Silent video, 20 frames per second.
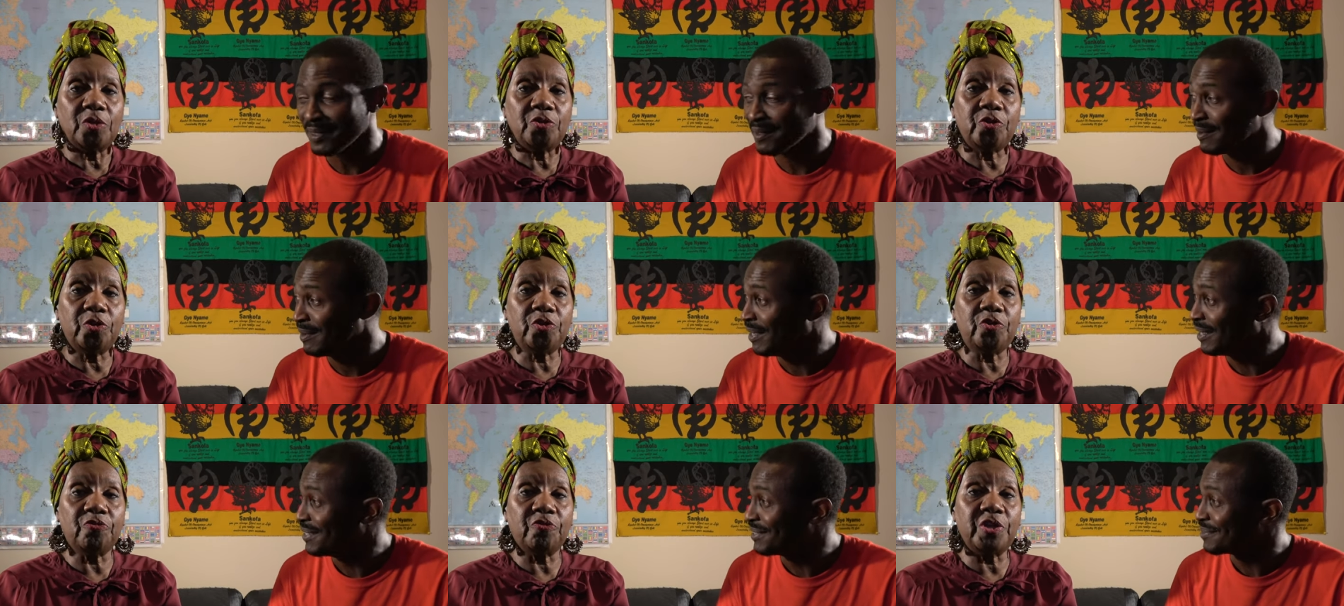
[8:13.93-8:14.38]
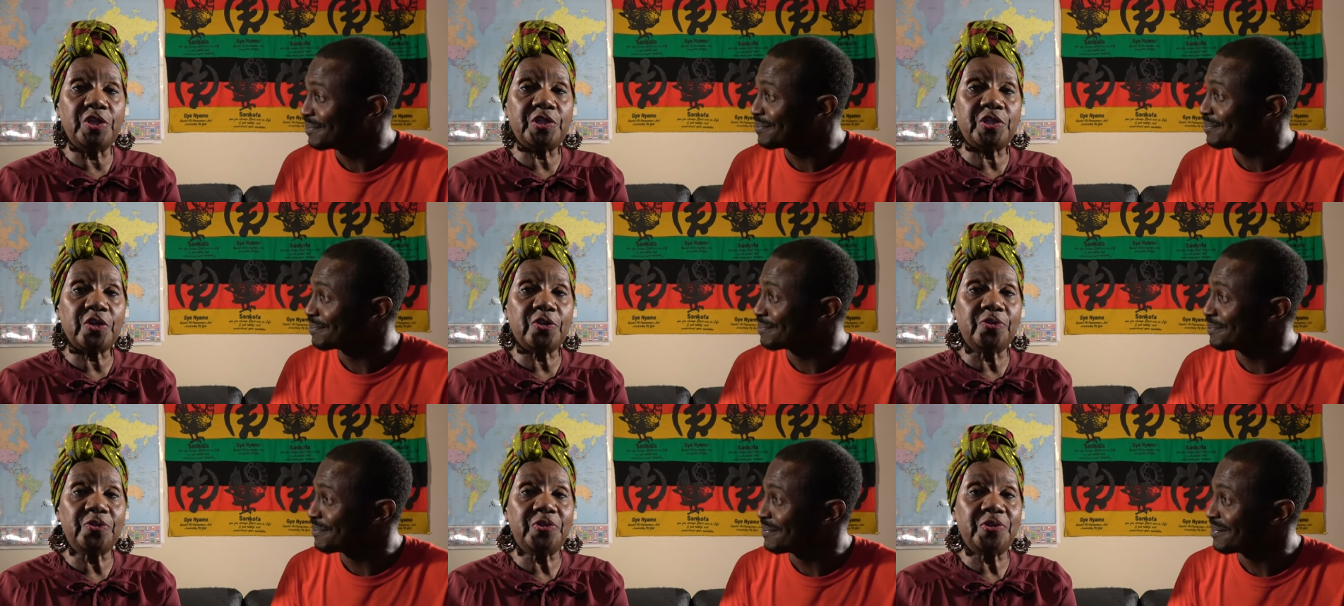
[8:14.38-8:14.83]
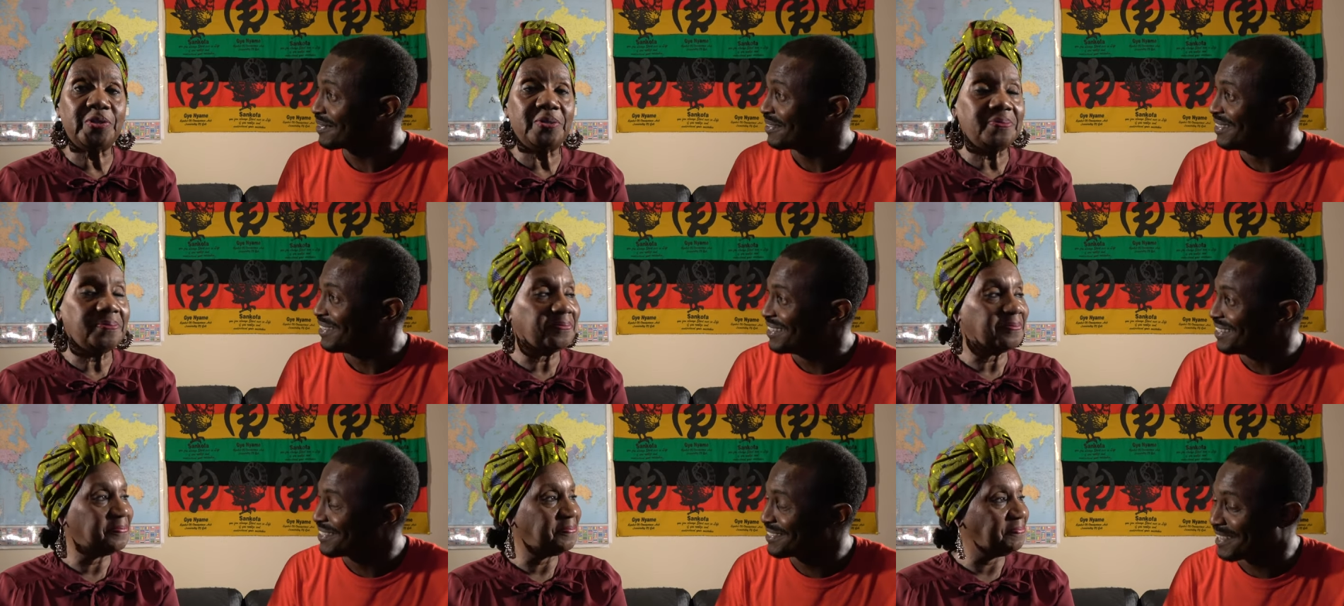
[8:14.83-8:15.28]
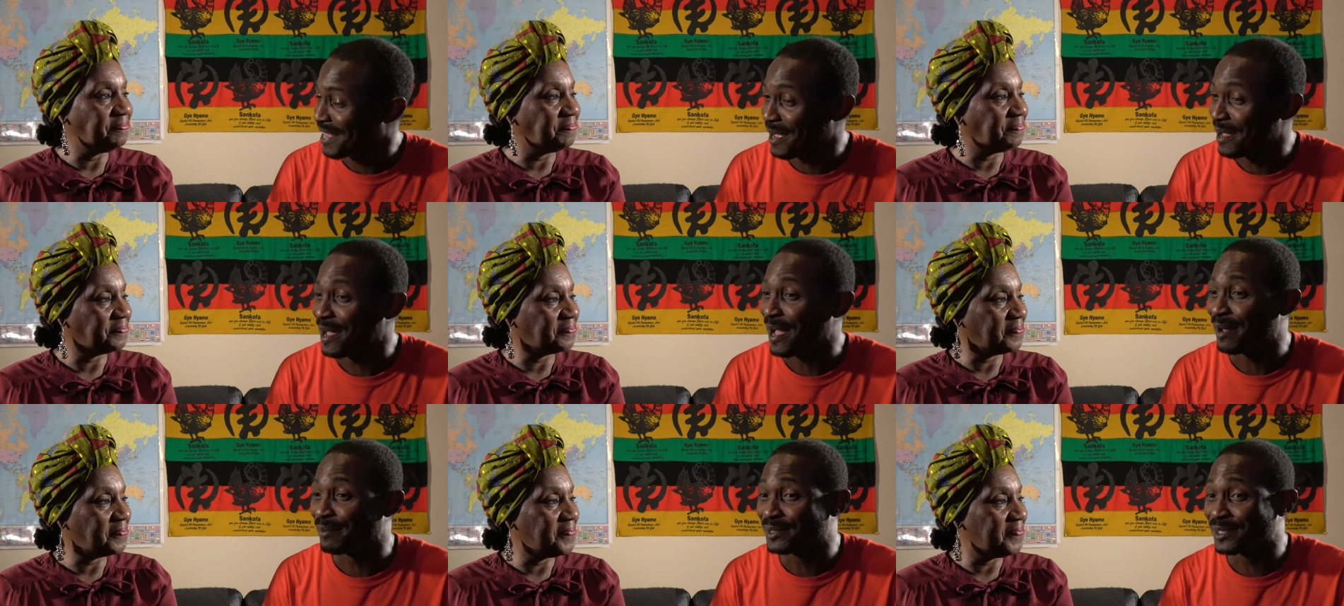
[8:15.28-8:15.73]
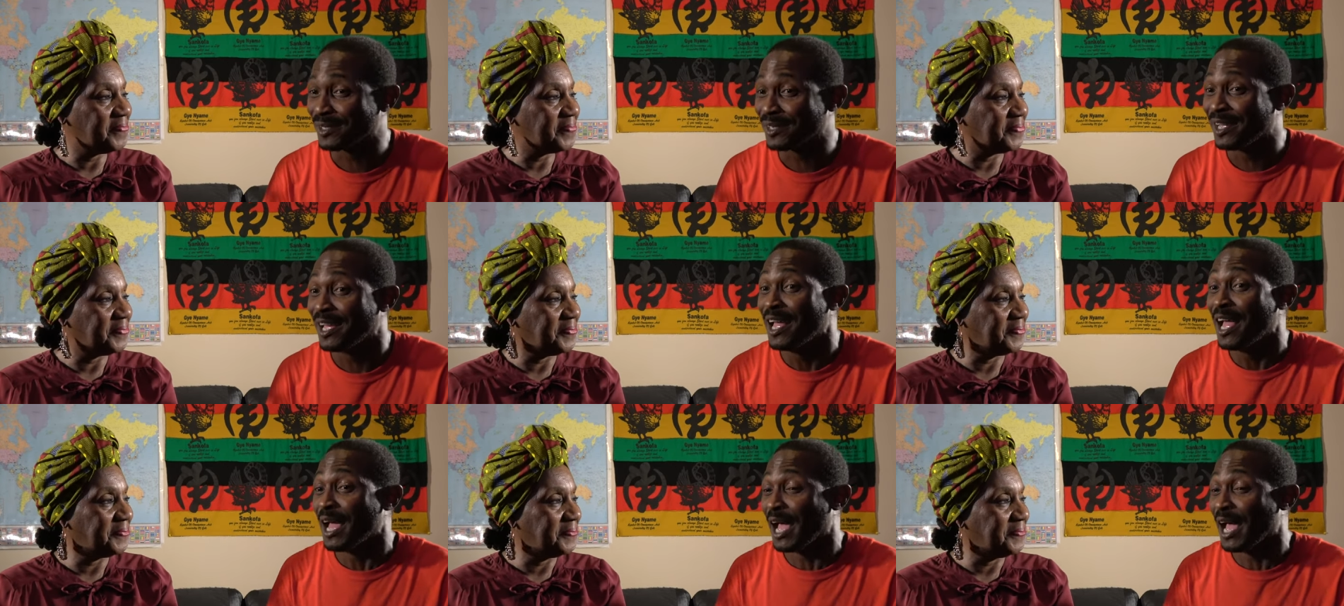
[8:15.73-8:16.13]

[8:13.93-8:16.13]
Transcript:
Speaker 1: do your research. Absolutely.